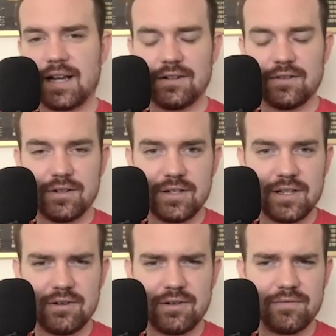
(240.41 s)
got introduced
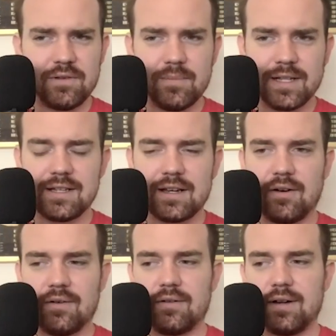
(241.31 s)
to you a few months
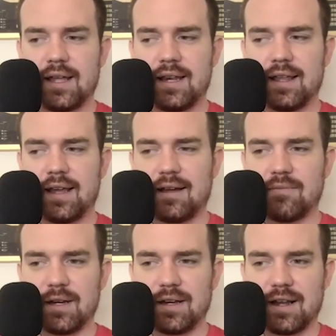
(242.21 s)
ago, and like
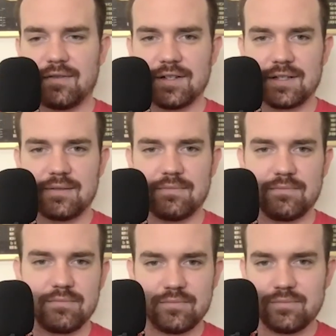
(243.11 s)
I've been kind of just,
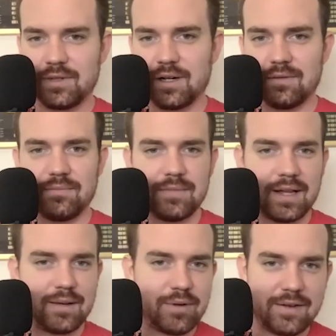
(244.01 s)
you know,
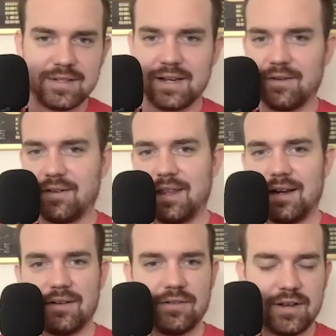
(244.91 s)
like browsing here and
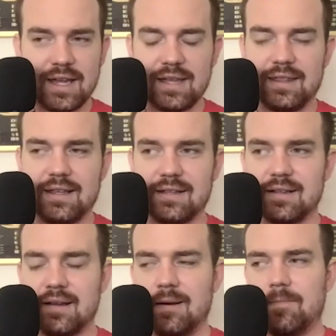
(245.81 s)
there, looking at
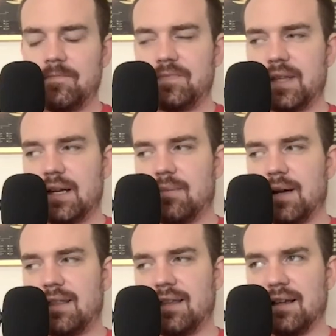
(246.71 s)
this. Um,
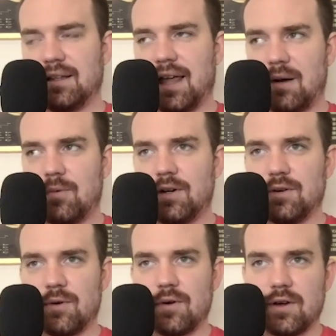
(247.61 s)
I think a lot of what
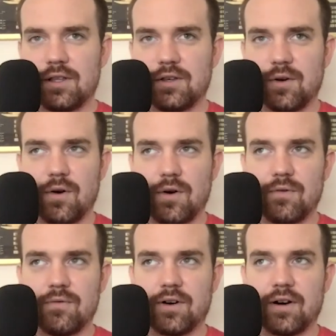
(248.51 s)
you you go
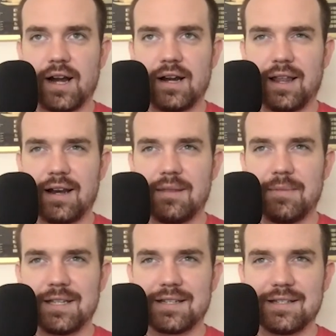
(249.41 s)
over and a lot of the
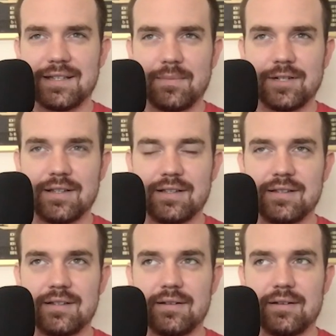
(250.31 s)

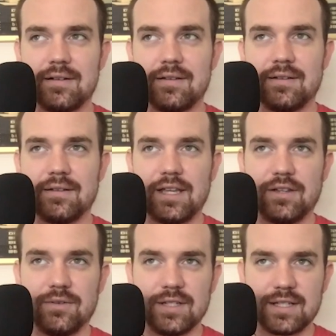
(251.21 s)
misconceptions that
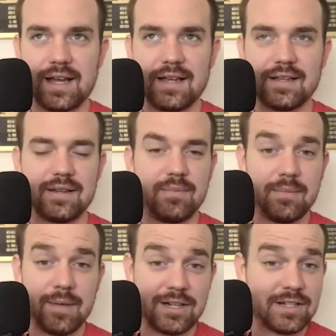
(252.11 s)
you discuss, and
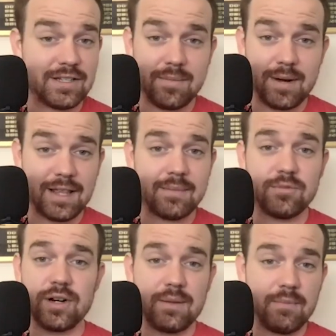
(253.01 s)
we mentioned so many of them:
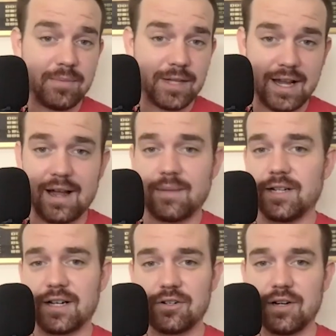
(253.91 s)
treating women like
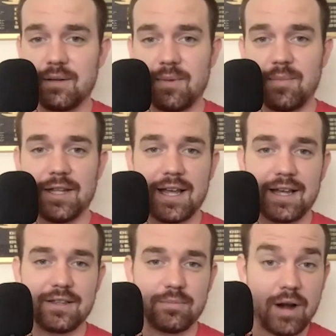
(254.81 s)
objects, treating women
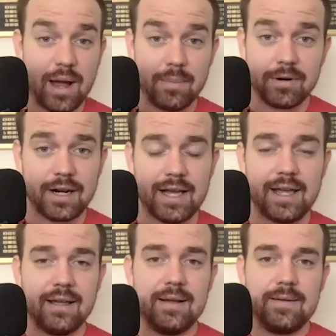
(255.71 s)
like their
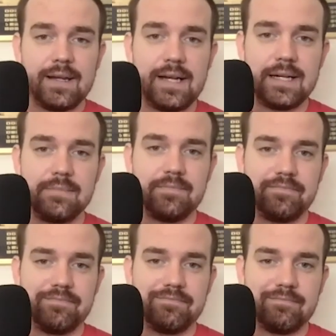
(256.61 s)
property. Um,
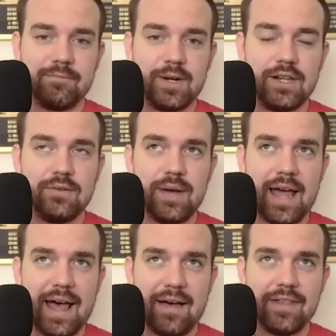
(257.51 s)
when you
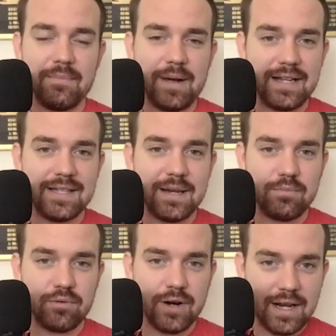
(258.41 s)
have that
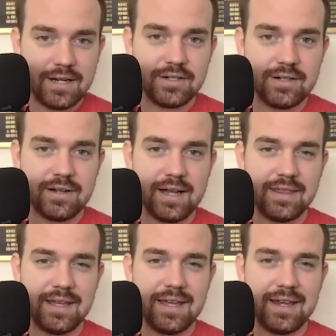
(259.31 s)
mindset preached, I
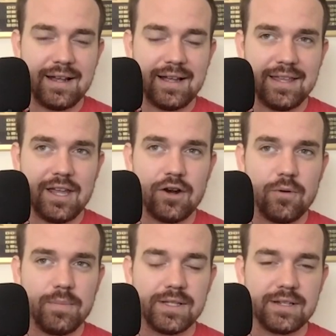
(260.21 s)
think it I think it
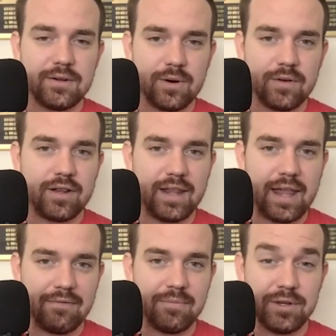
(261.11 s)
opens the door for a
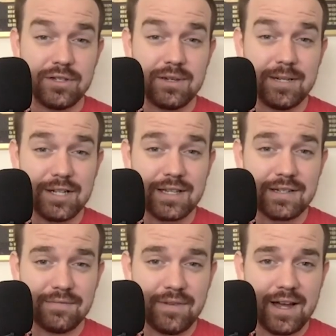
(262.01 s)
lot of abuse to be
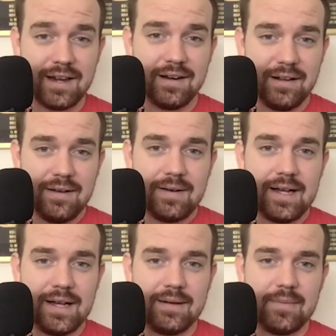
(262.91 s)
justified,
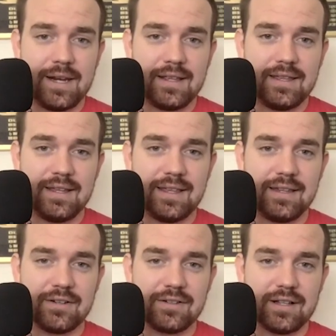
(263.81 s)
um, and I think
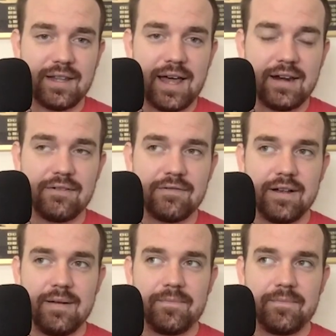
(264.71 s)
that there's a lot of mm-hmm.